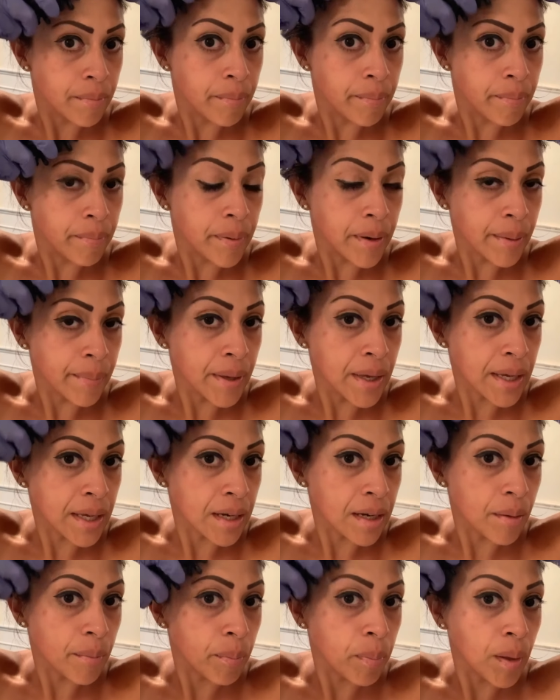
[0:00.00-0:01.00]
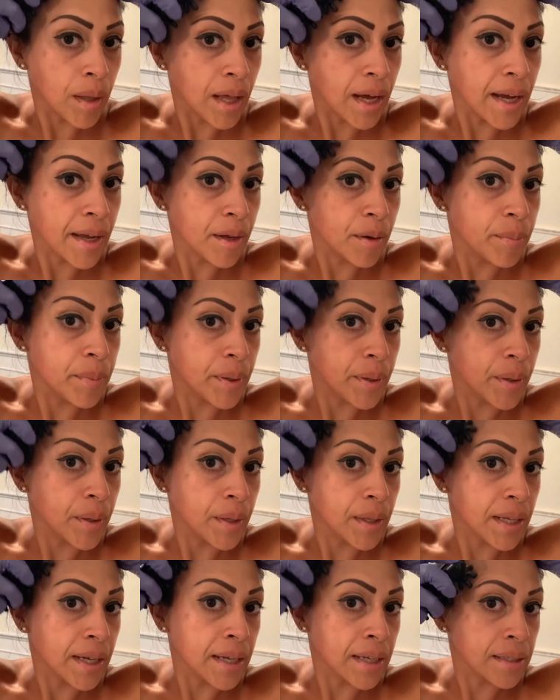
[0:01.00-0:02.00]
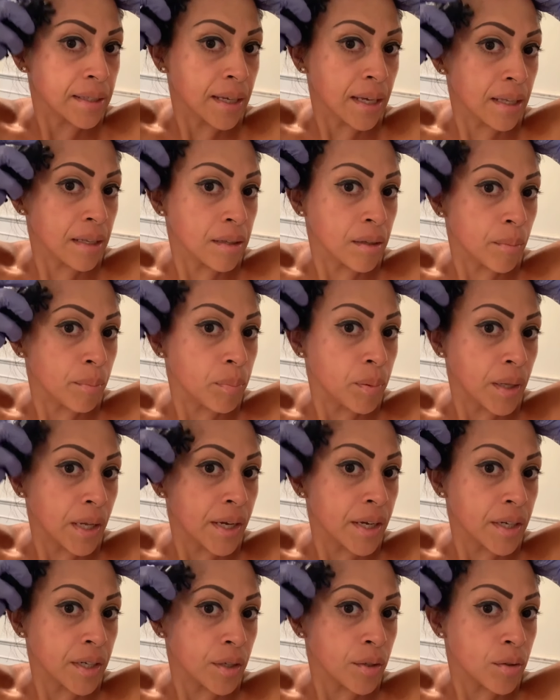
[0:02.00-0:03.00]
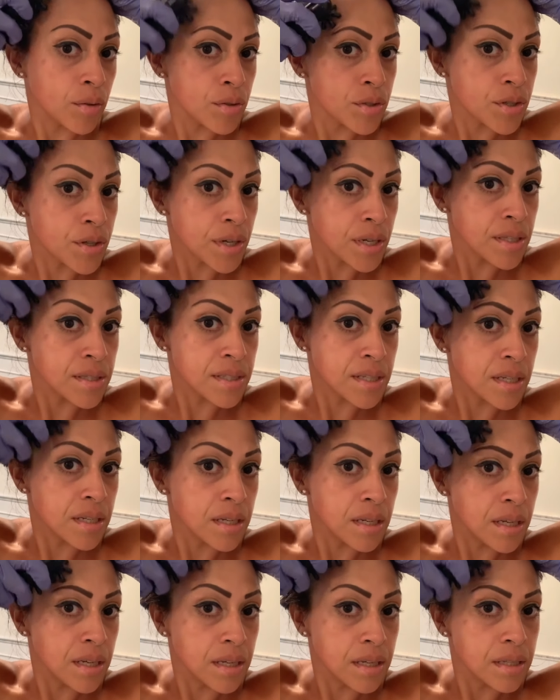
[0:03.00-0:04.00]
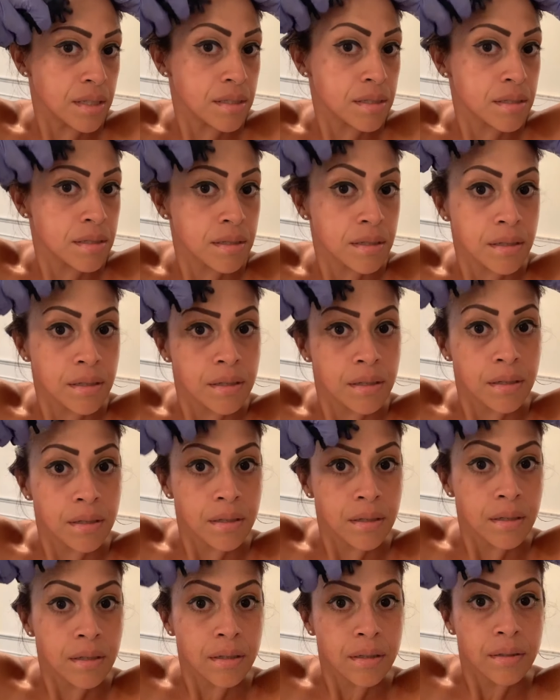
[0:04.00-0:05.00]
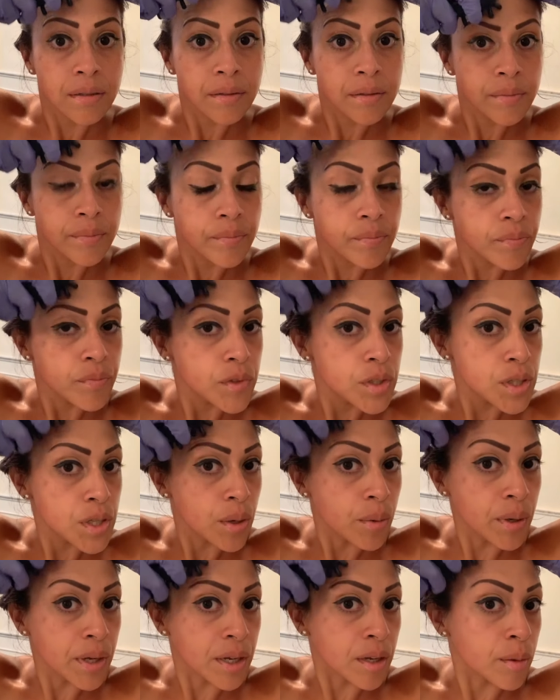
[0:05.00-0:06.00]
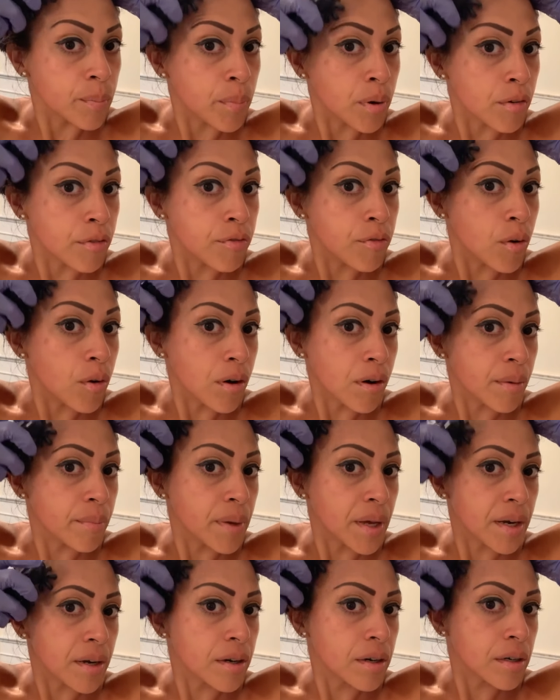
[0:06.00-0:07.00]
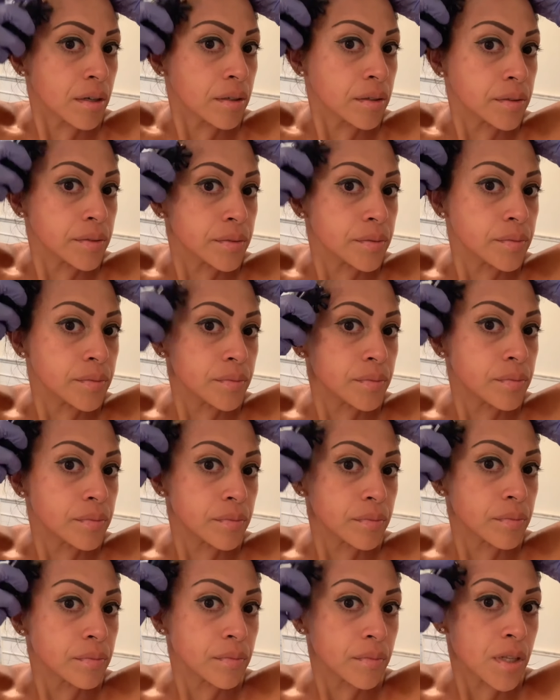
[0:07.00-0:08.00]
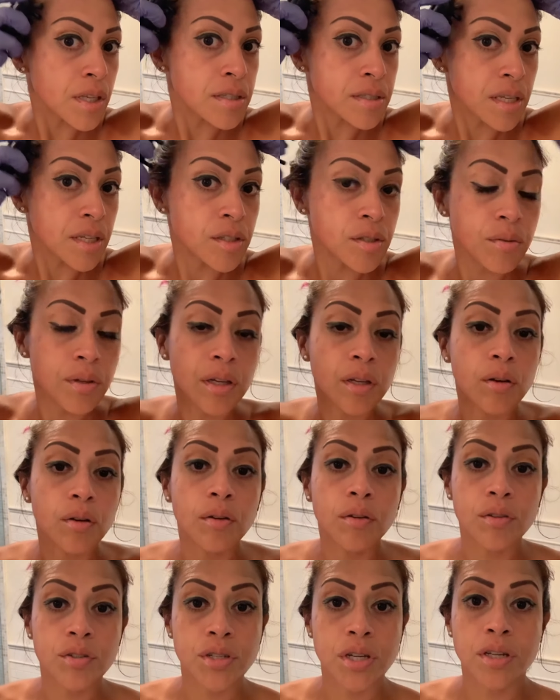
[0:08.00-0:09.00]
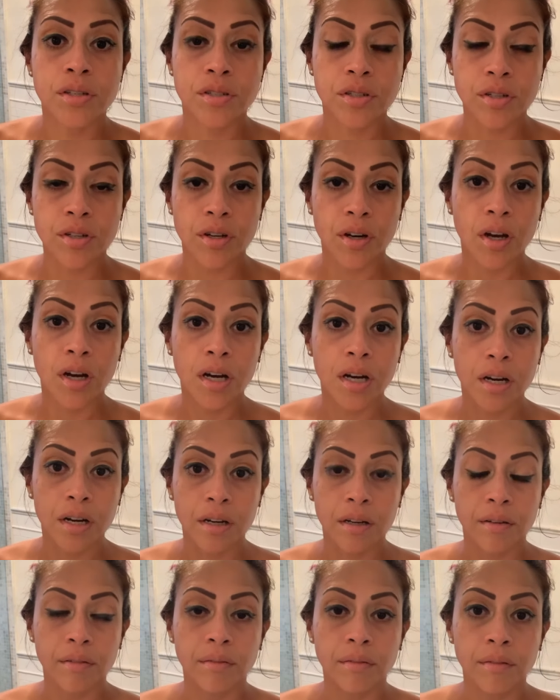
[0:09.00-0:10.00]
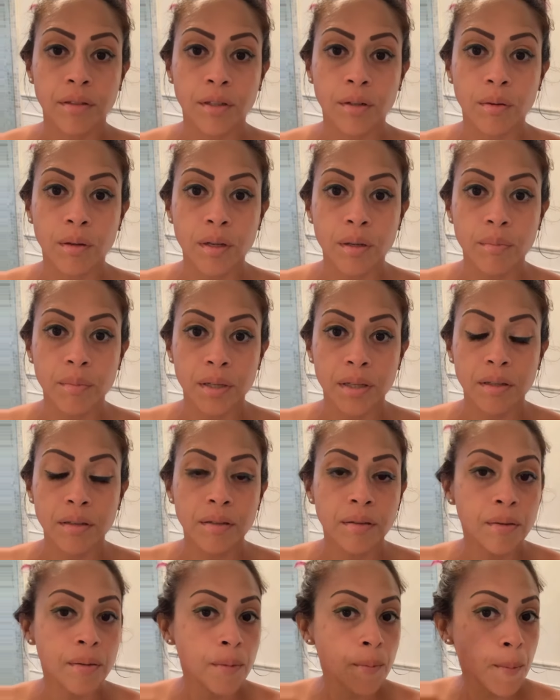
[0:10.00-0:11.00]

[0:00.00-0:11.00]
by making it pliable and getting the blood and nutrients it needs so it could perform better. It's like doing an oil change in your car. You know what I mean?